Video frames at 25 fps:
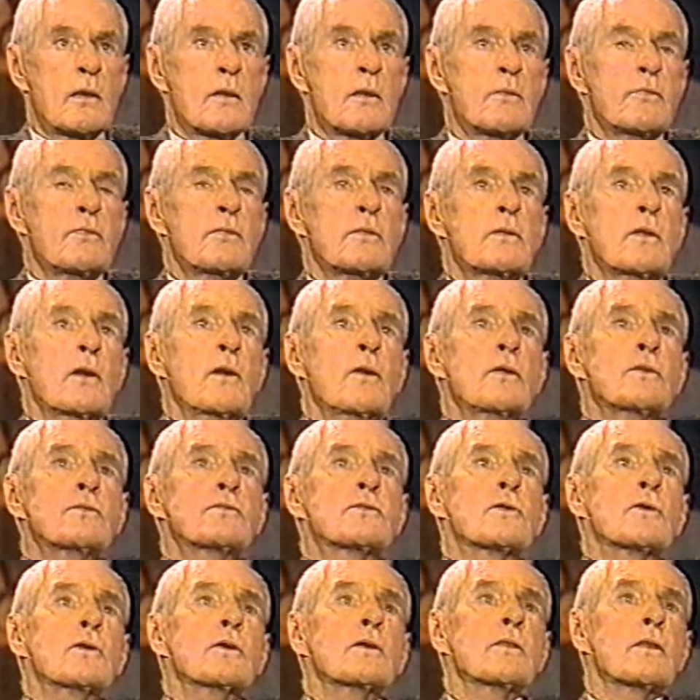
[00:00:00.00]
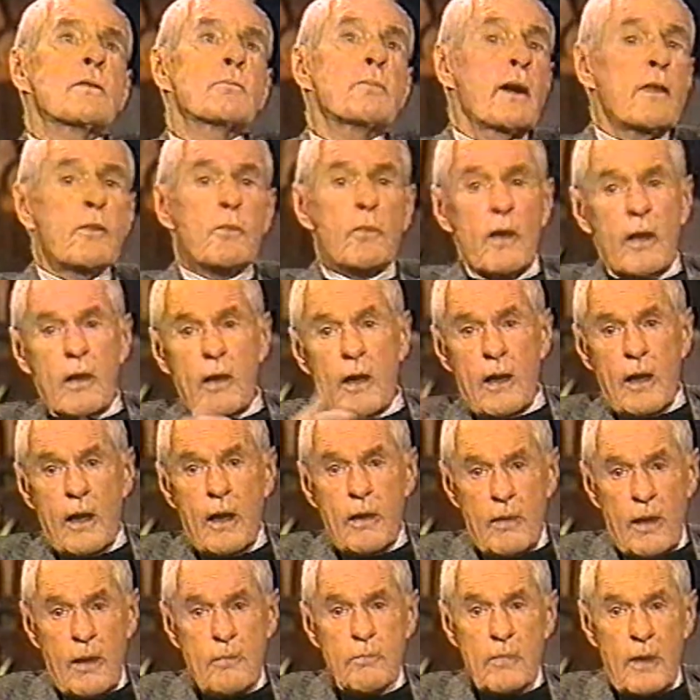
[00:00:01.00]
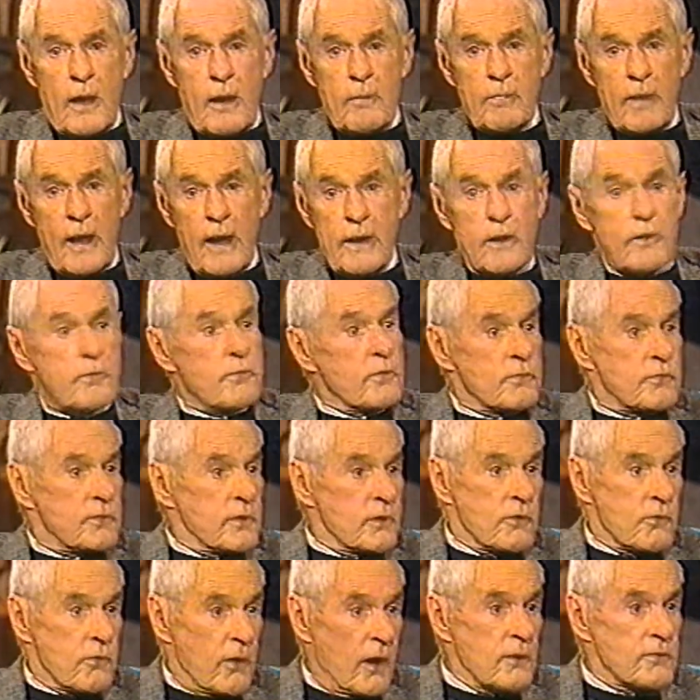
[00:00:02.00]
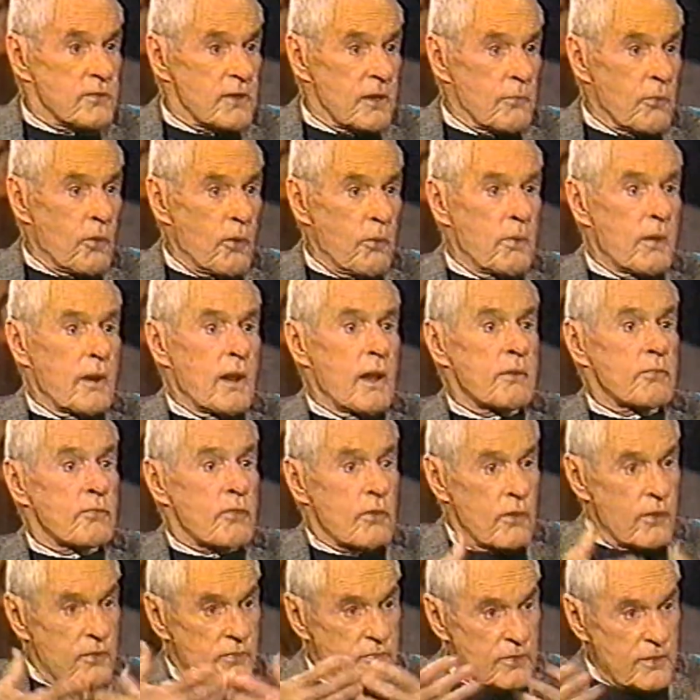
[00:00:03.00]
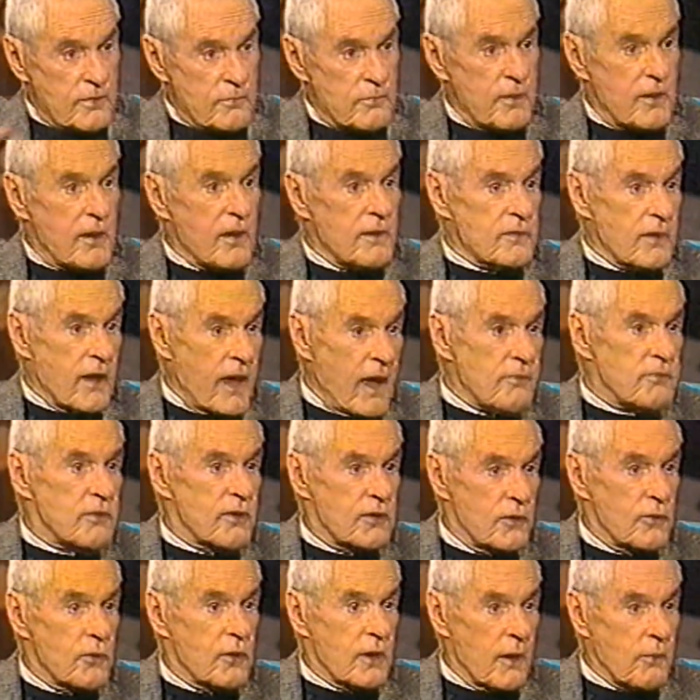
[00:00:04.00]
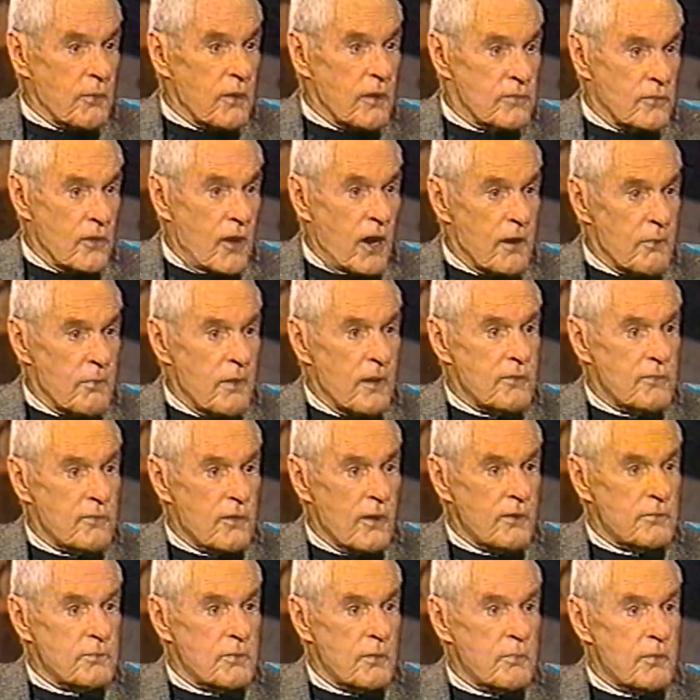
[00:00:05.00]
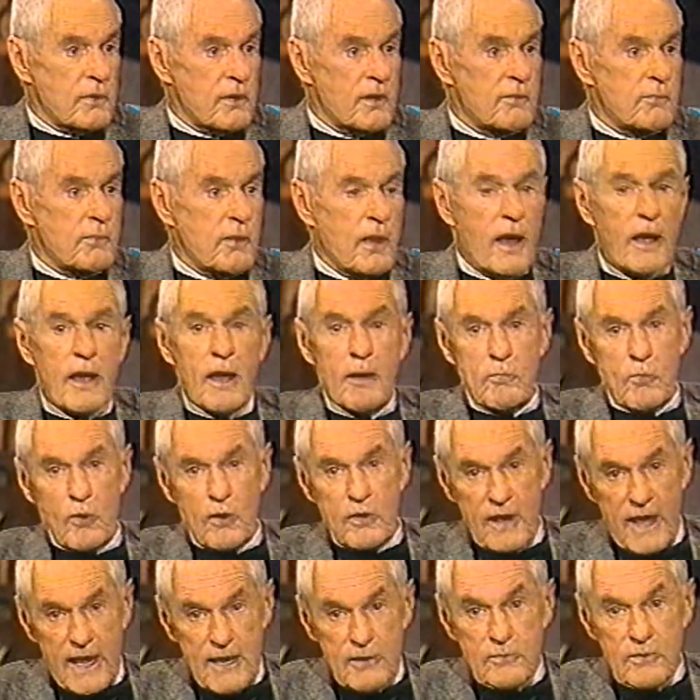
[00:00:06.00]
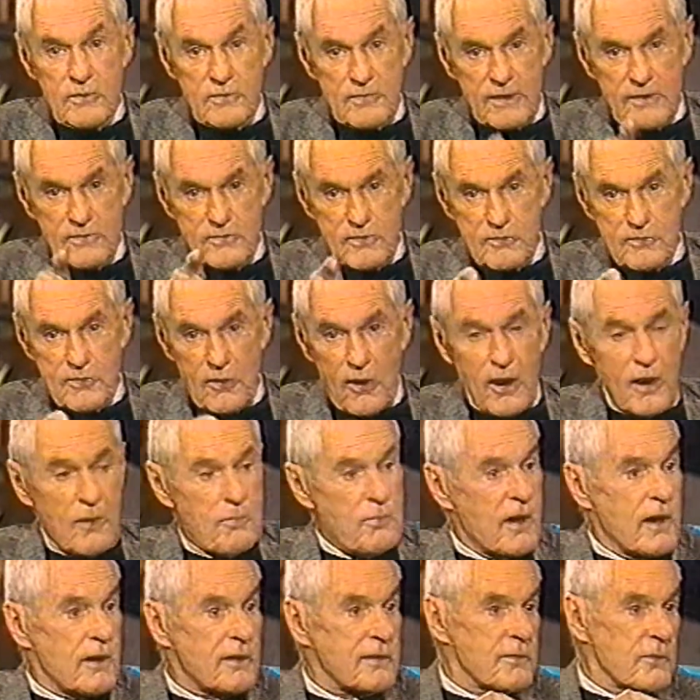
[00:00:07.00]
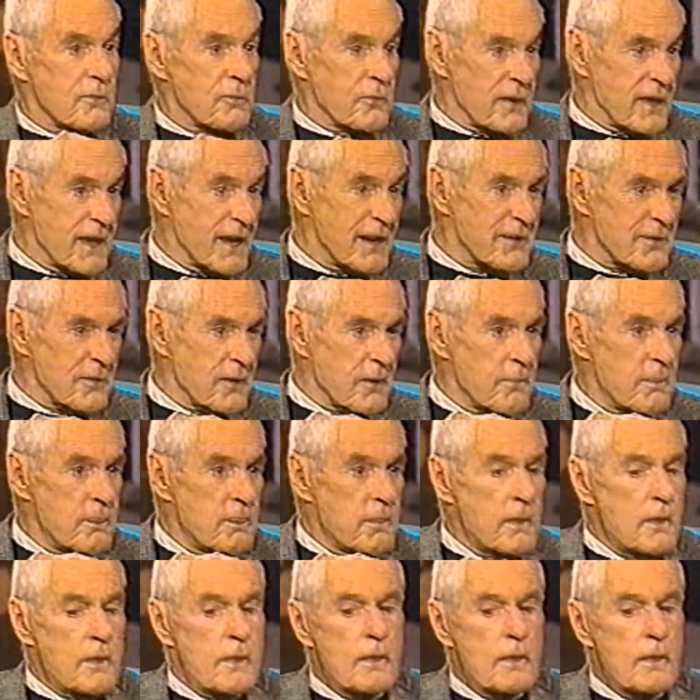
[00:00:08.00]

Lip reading: If you notice by the way, I'm not interested in drugs anymore, but out of courtesy and because I have to do it, I'm going to talk about drugs. But believe me, I got more dangerous things to talk about when we get to it.